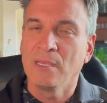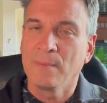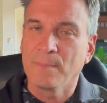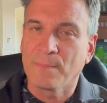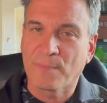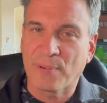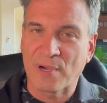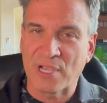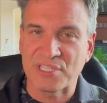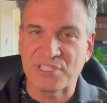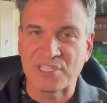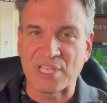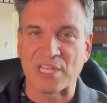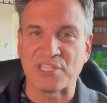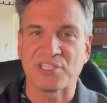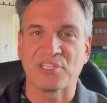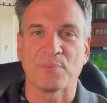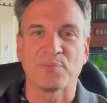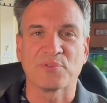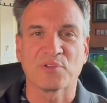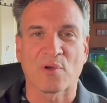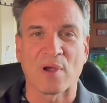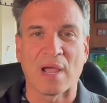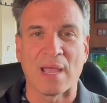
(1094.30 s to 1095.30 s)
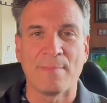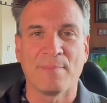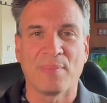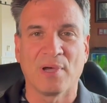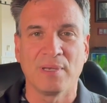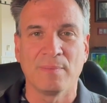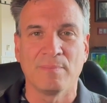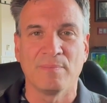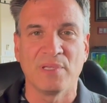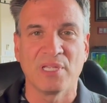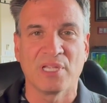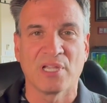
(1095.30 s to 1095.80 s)
press that subscribe
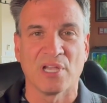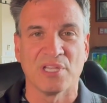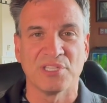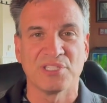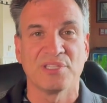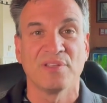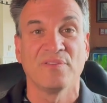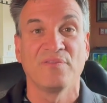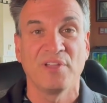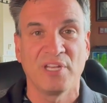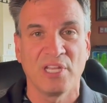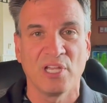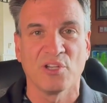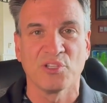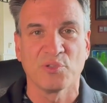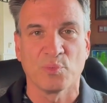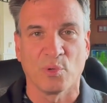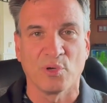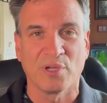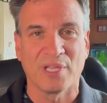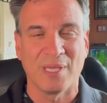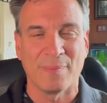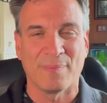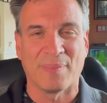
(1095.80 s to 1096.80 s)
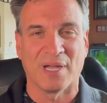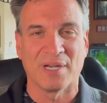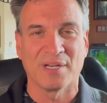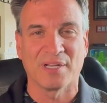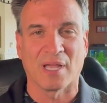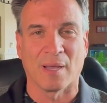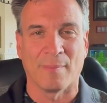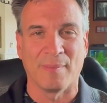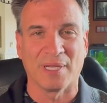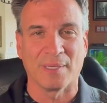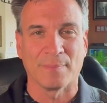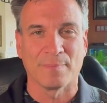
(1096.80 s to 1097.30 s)
button because the videos will keep on
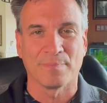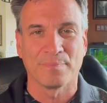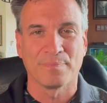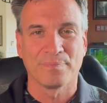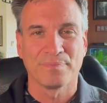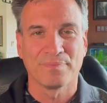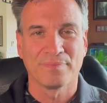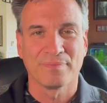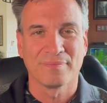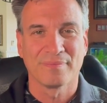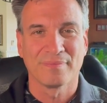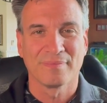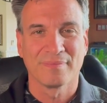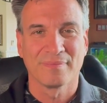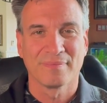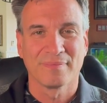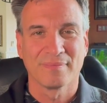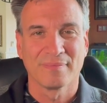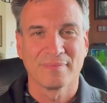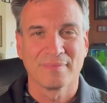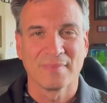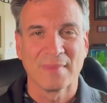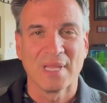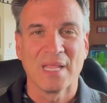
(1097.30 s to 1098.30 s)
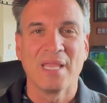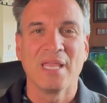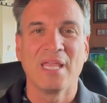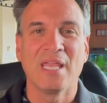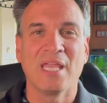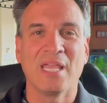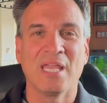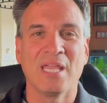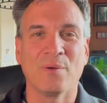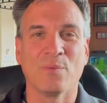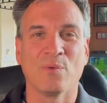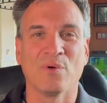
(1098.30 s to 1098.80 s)
coming.
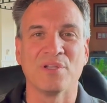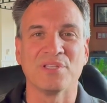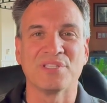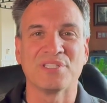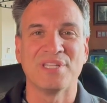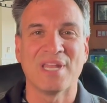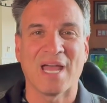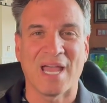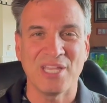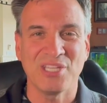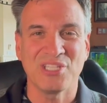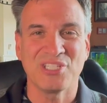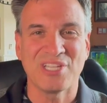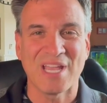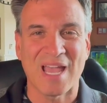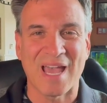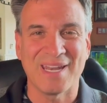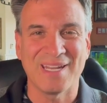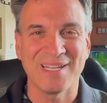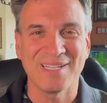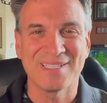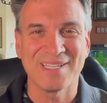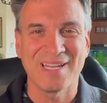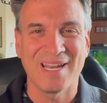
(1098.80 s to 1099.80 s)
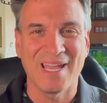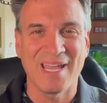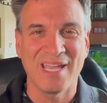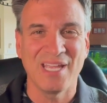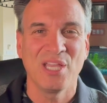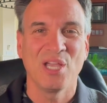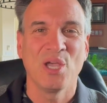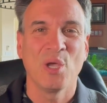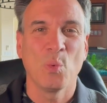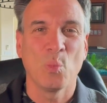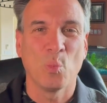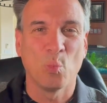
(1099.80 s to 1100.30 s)
It was nice chatting today.
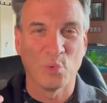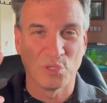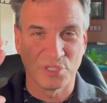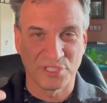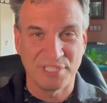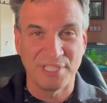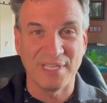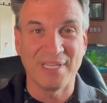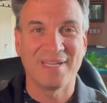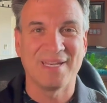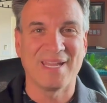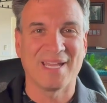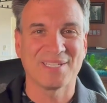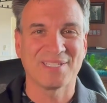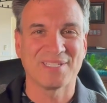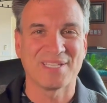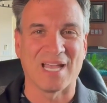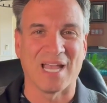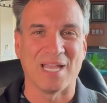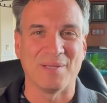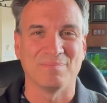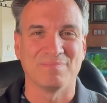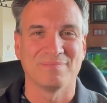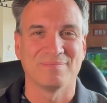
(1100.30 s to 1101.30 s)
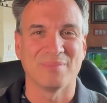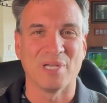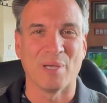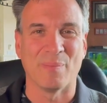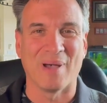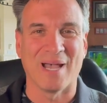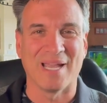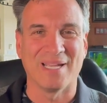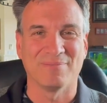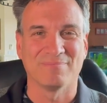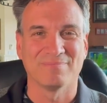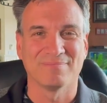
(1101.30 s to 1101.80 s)
We'll see you next time.
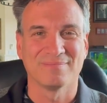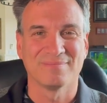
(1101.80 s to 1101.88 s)
Bye-bye.